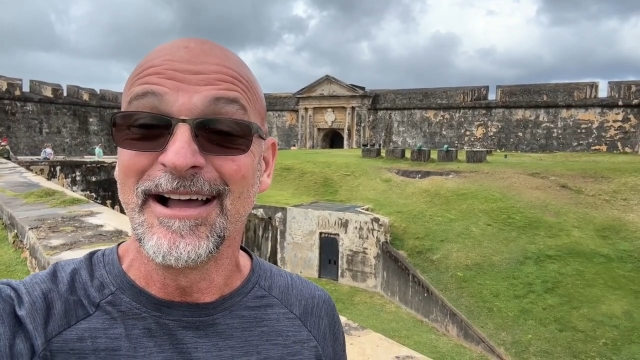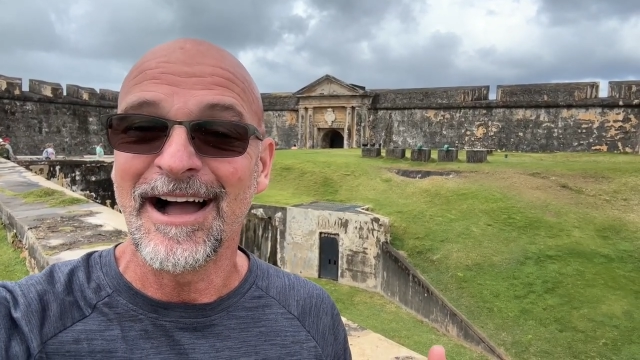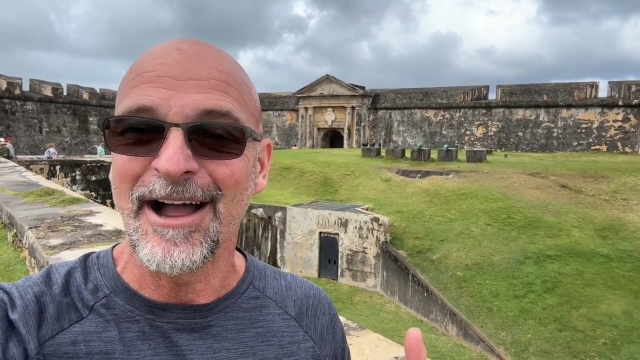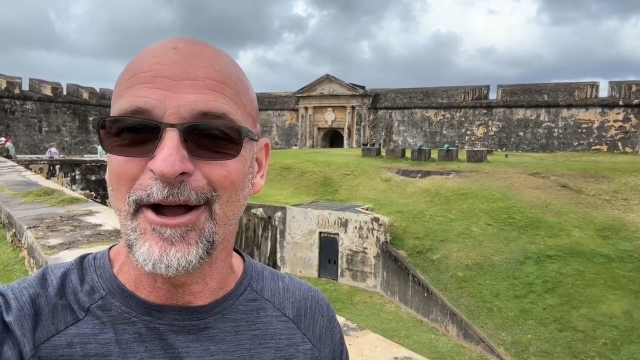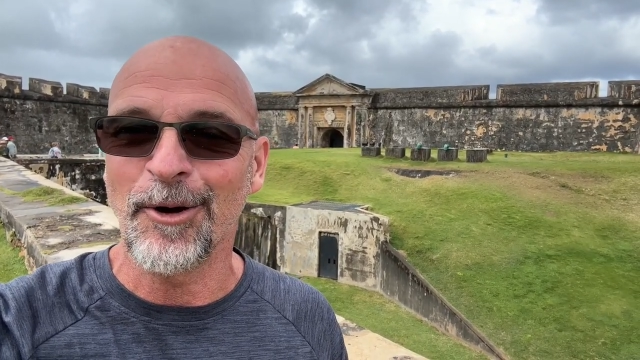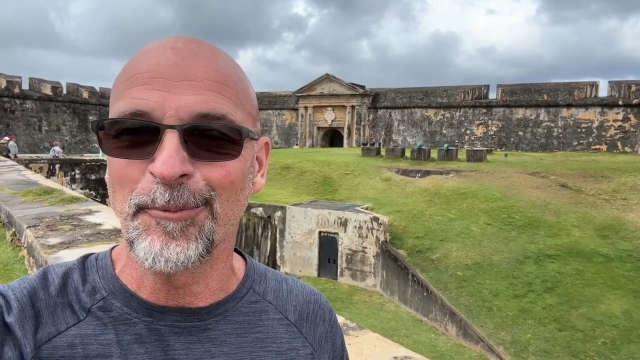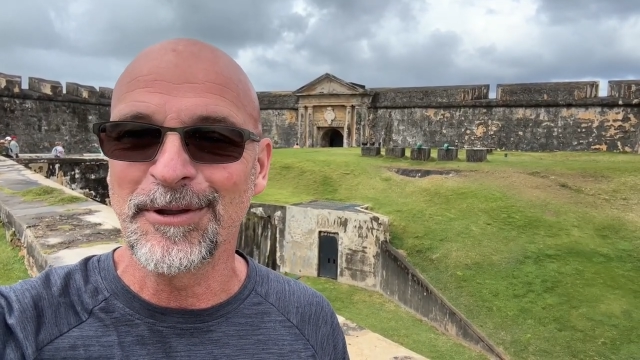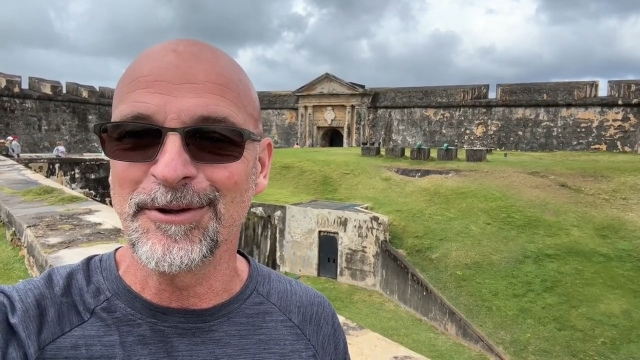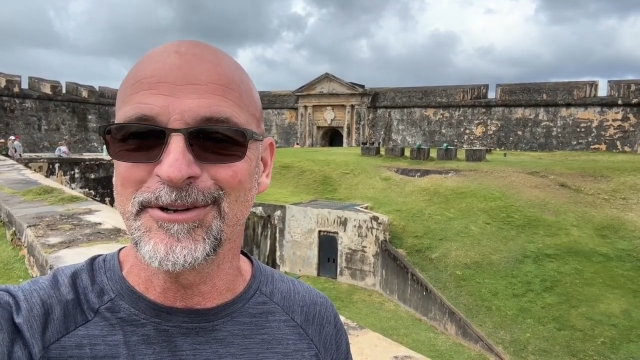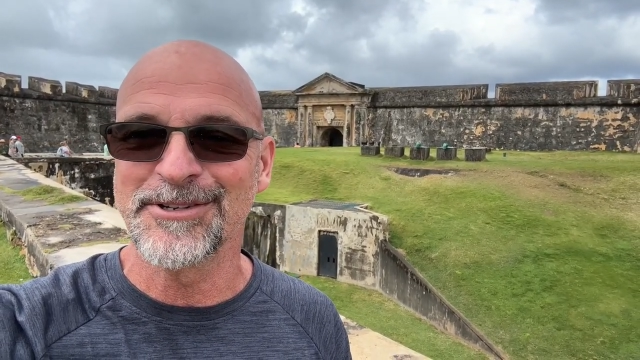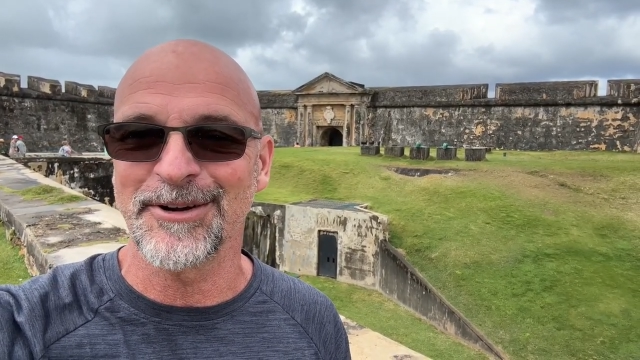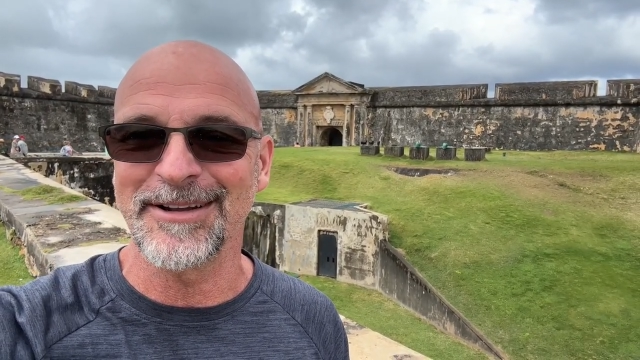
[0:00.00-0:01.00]
I hope you
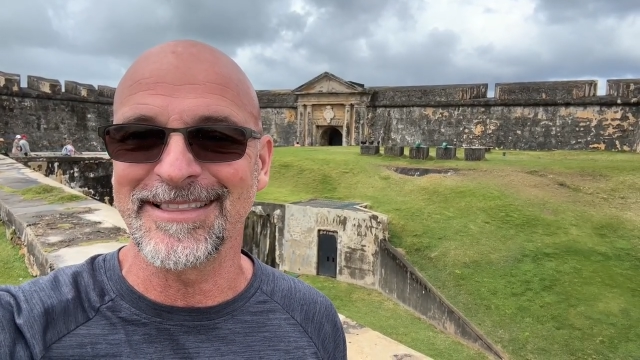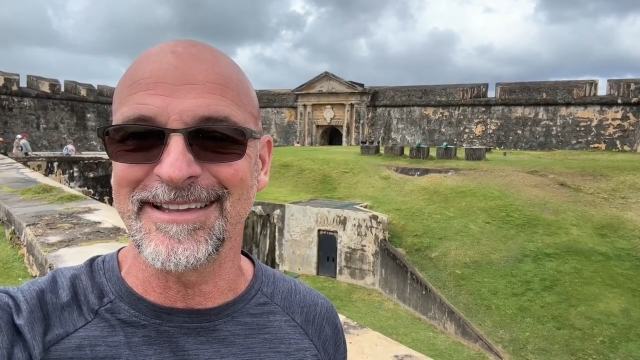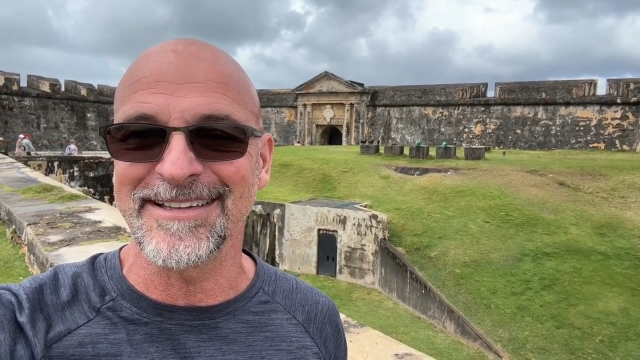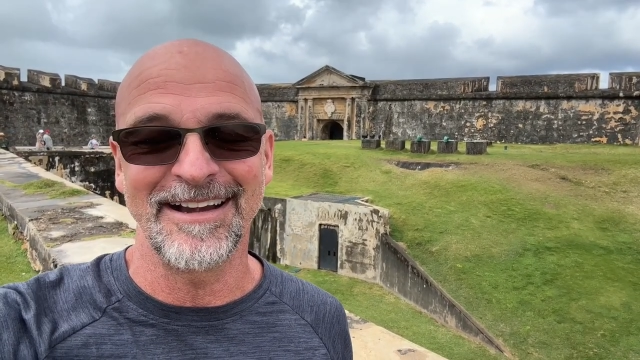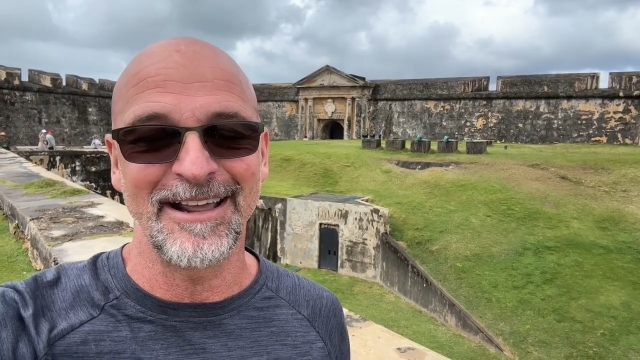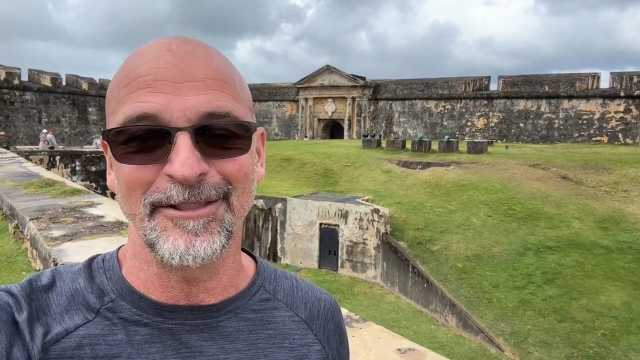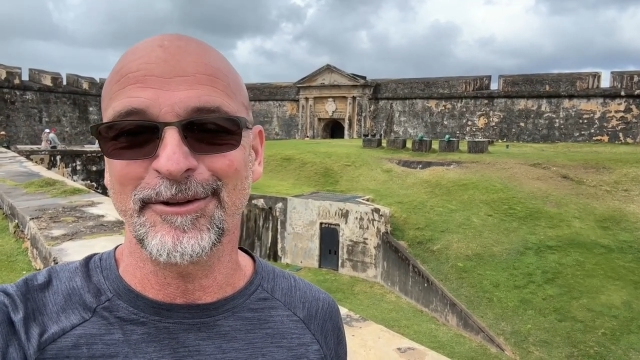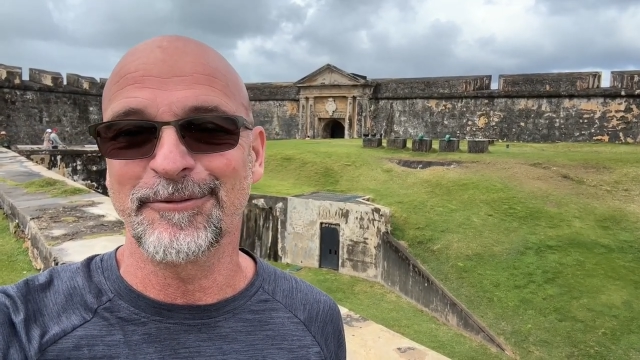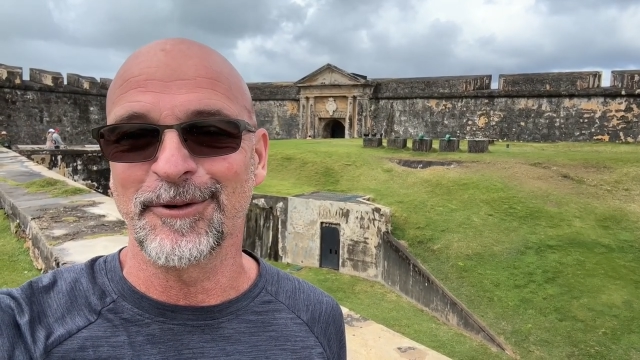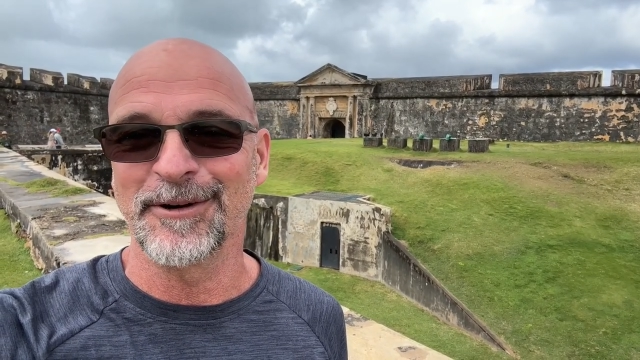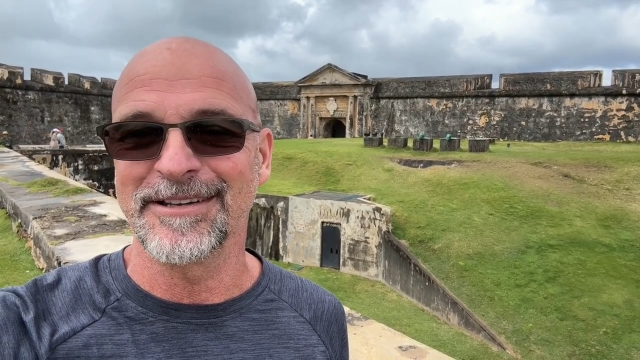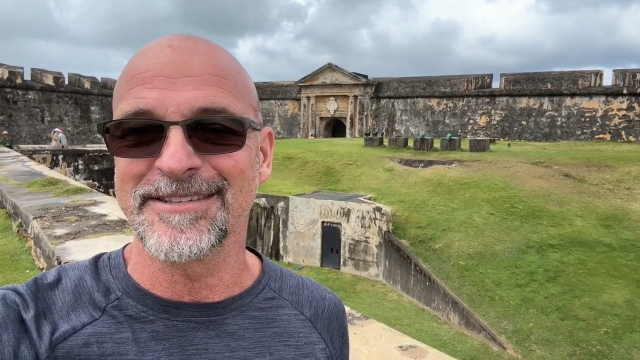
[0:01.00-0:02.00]
enjoyed this and I look
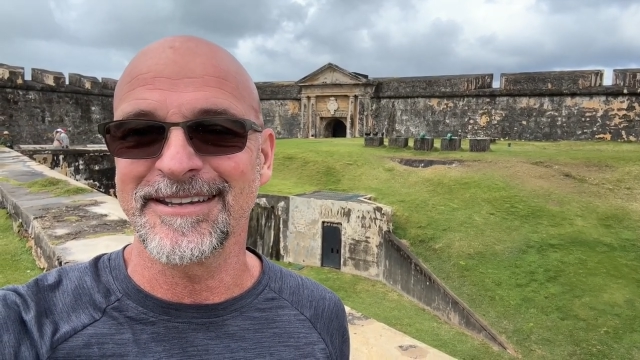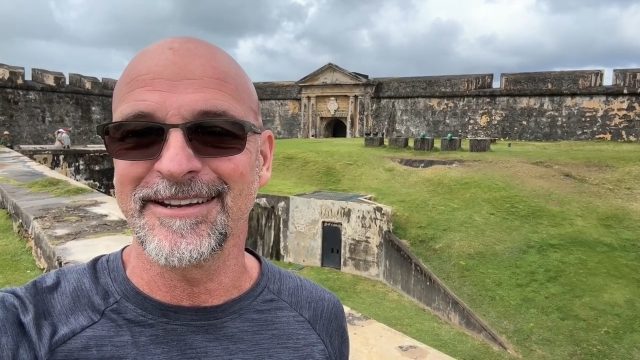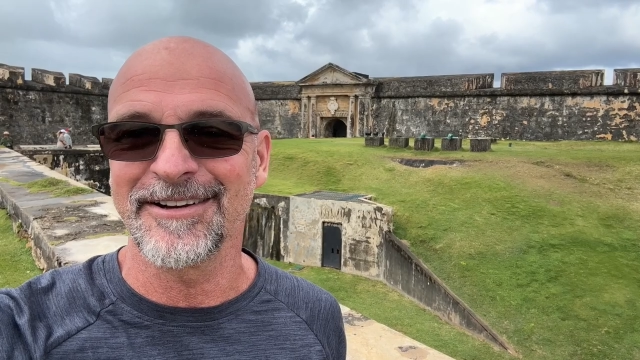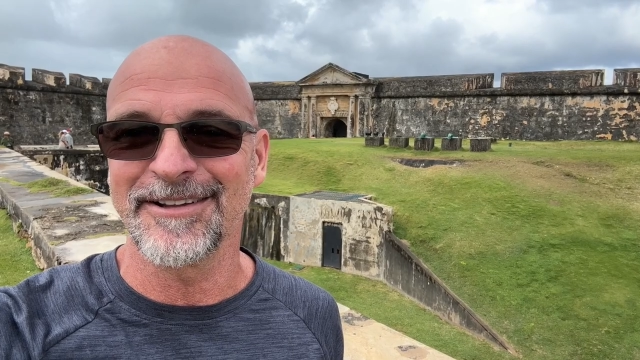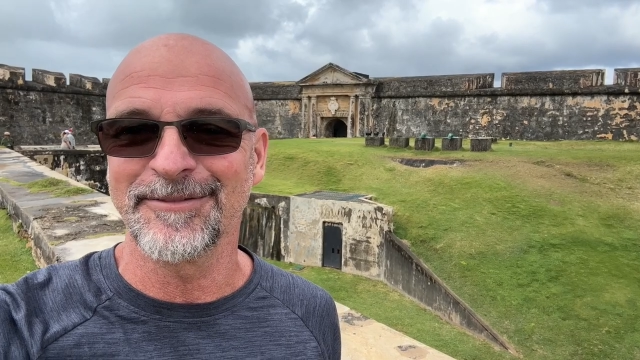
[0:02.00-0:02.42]
forward to seeing all